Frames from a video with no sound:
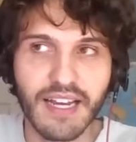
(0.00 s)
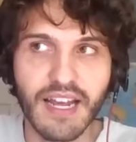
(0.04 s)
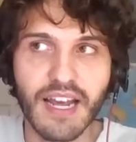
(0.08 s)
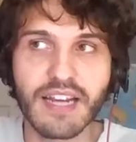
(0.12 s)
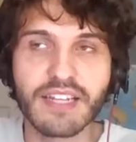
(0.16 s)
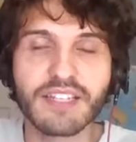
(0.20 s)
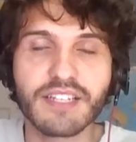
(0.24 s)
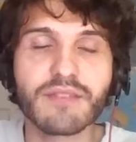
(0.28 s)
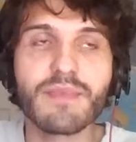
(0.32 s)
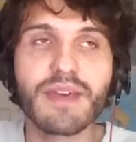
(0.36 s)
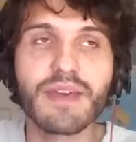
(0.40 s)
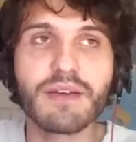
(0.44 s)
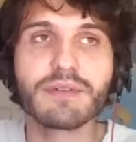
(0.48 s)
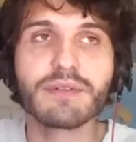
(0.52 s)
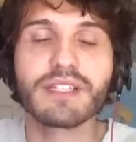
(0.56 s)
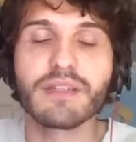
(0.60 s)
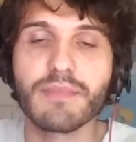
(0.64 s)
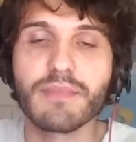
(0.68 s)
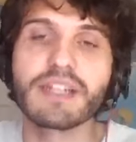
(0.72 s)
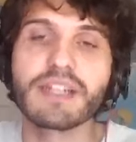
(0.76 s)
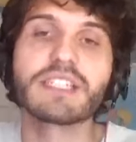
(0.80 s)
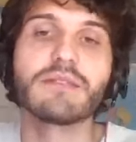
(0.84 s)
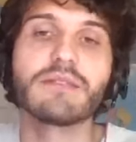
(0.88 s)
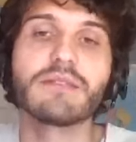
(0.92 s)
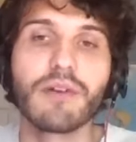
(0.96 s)
to me, it was the
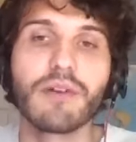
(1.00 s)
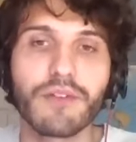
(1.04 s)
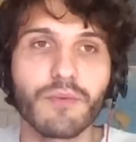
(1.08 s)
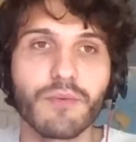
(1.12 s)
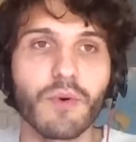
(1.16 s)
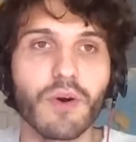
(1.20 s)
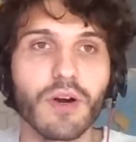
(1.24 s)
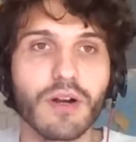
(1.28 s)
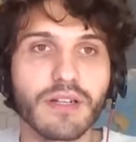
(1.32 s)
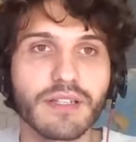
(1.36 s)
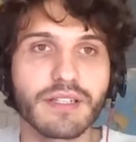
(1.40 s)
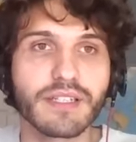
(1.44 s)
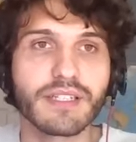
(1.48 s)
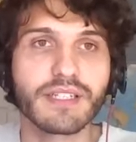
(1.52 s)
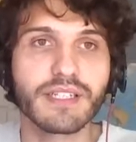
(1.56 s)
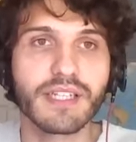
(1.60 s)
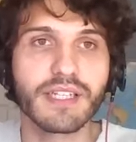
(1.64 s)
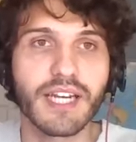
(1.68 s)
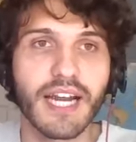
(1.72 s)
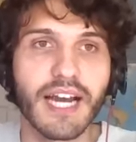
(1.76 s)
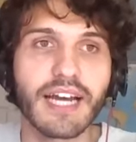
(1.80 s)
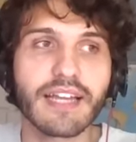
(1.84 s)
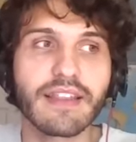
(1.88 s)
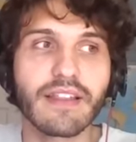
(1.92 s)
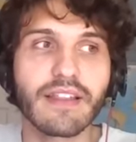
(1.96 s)
best of both worlds. It
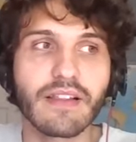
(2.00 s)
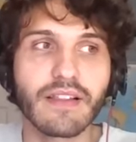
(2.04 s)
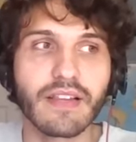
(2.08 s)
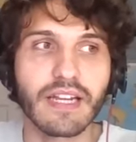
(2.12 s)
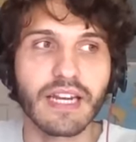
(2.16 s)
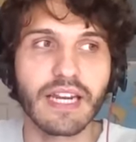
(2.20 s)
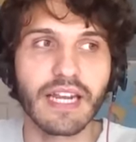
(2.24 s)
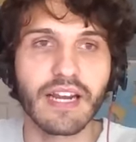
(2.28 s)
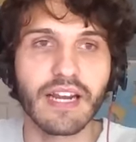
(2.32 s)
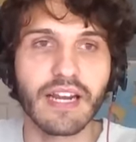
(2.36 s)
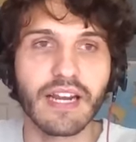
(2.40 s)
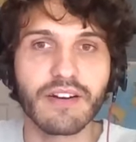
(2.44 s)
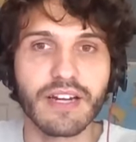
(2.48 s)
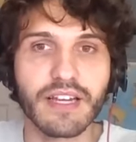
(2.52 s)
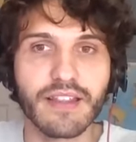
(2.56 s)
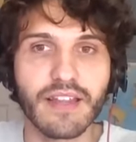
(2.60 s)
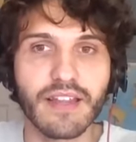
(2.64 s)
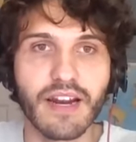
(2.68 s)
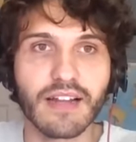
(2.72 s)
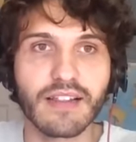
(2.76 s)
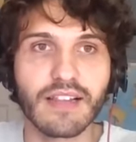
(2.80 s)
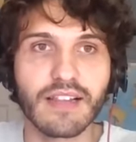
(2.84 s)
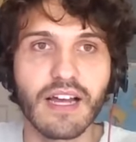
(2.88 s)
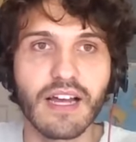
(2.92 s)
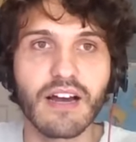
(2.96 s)
had the linearity that
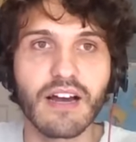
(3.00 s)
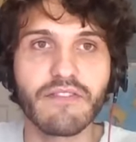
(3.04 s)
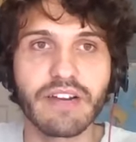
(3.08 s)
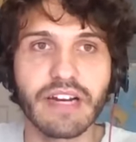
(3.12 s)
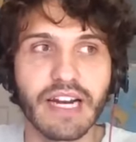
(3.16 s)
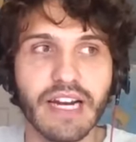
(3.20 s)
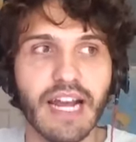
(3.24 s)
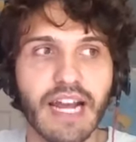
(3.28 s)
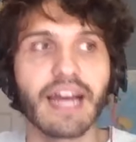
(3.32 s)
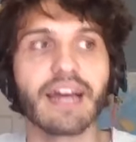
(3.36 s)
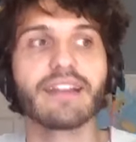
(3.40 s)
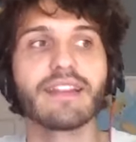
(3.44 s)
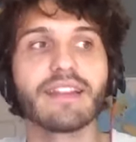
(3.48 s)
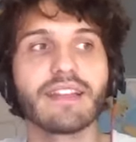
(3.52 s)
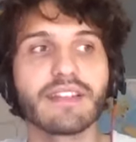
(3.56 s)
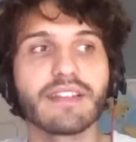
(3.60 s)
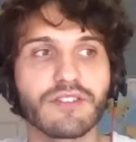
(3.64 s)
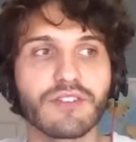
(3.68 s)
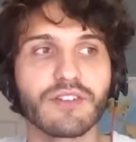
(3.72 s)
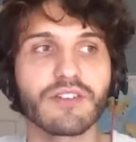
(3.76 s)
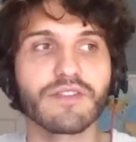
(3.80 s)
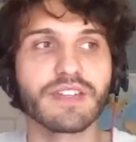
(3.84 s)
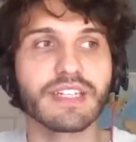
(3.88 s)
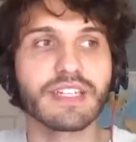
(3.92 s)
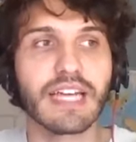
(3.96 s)
I love, and it had the
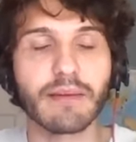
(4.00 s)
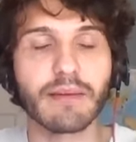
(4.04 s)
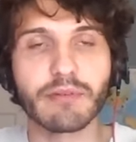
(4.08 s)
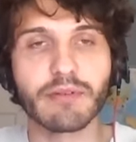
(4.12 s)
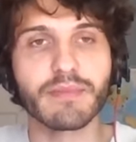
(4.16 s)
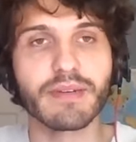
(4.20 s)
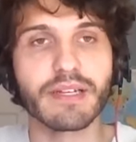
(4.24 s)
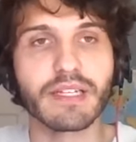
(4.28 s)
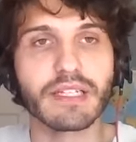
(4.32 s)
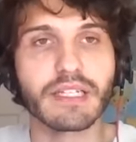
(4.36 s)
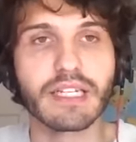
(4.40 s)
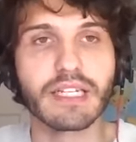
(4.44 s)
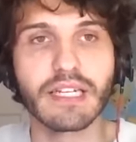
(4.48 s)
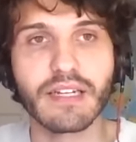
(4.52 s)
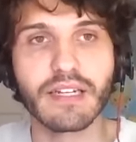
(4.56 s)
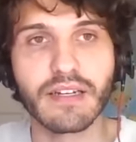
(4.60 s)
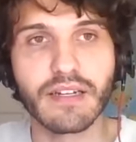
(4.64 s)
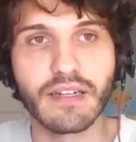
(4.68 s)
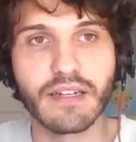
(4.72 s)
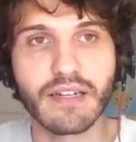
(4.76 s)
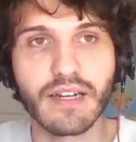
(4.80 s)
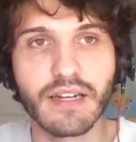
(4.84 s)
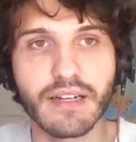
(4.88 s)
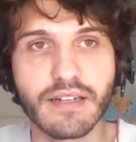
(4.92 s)
sort of adaptability and